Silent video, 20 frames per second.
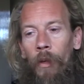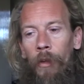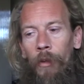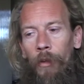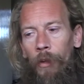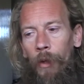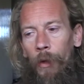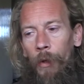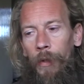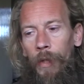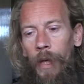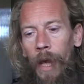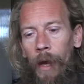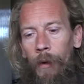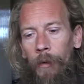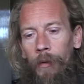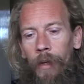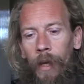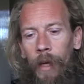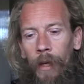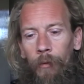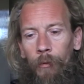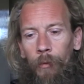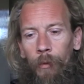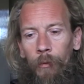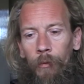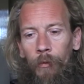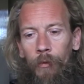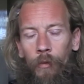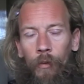You know, nowadays
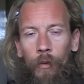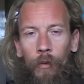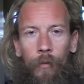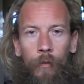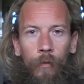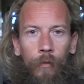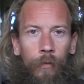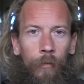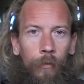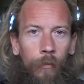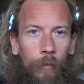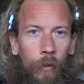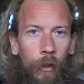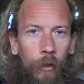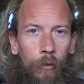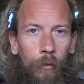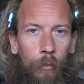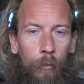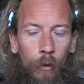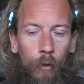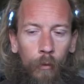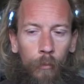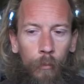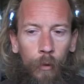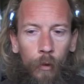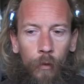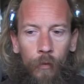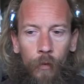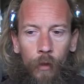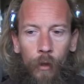we're sort of much more
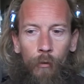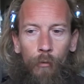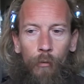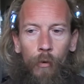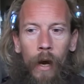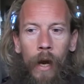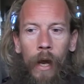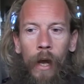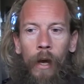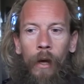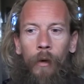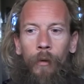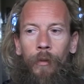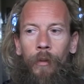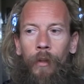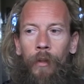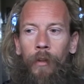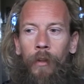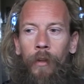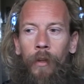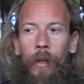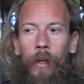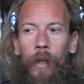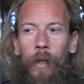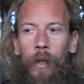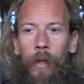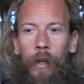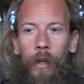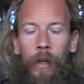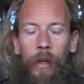moving around, and
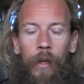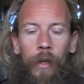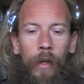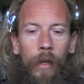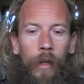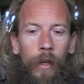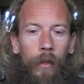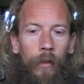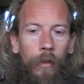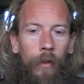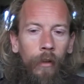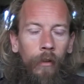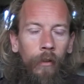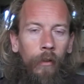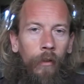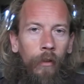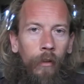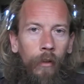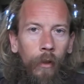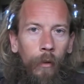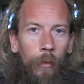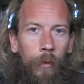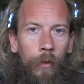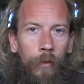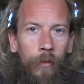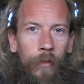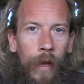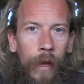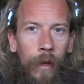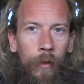that, you know,
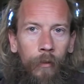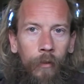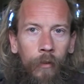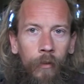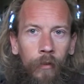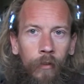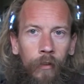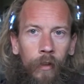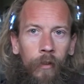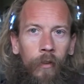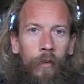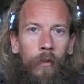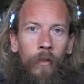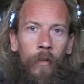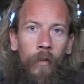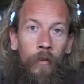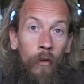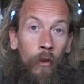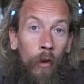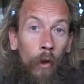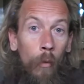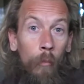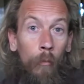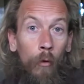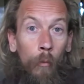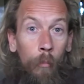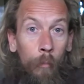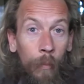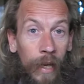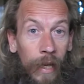in towns and cities there's a lot
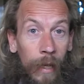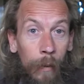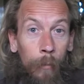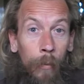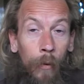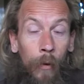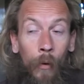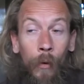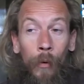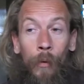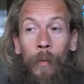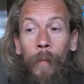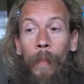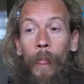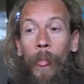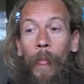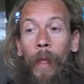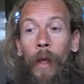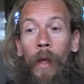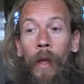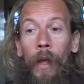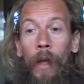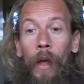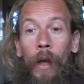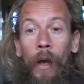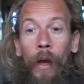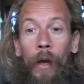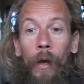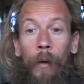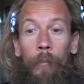more people.
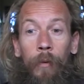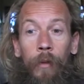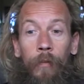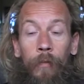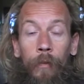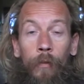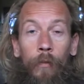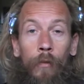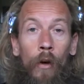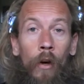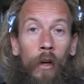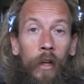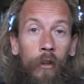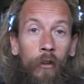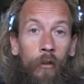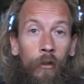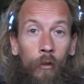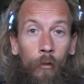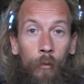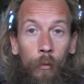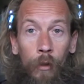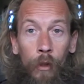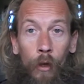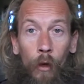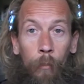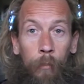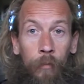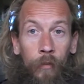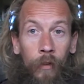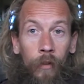If you've got issues with the
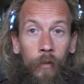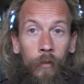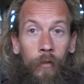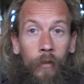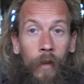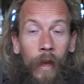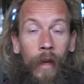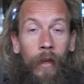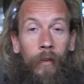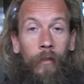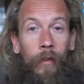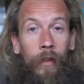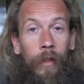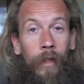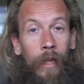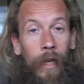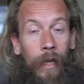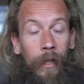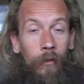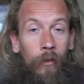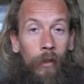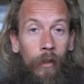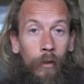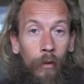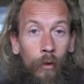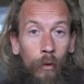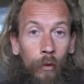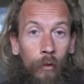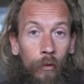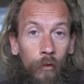opposite sex, it can actually
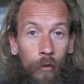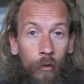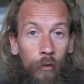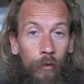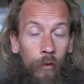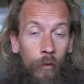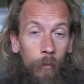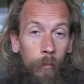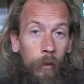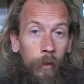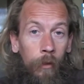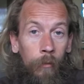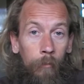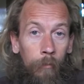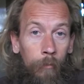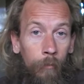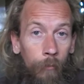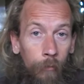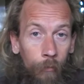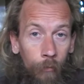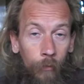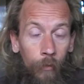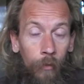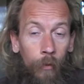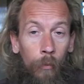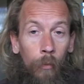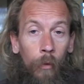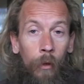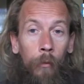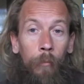cause you to
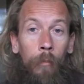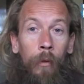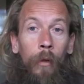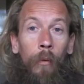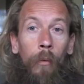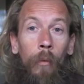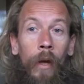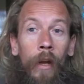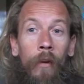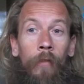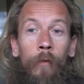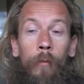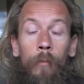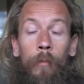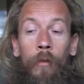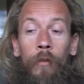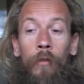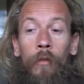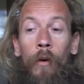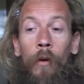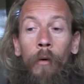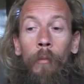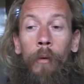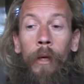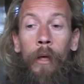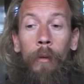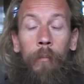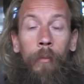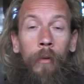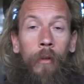want to be away from your
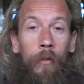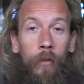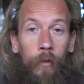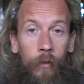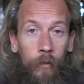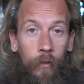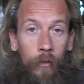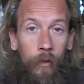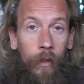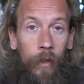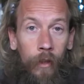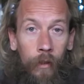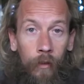soulmate because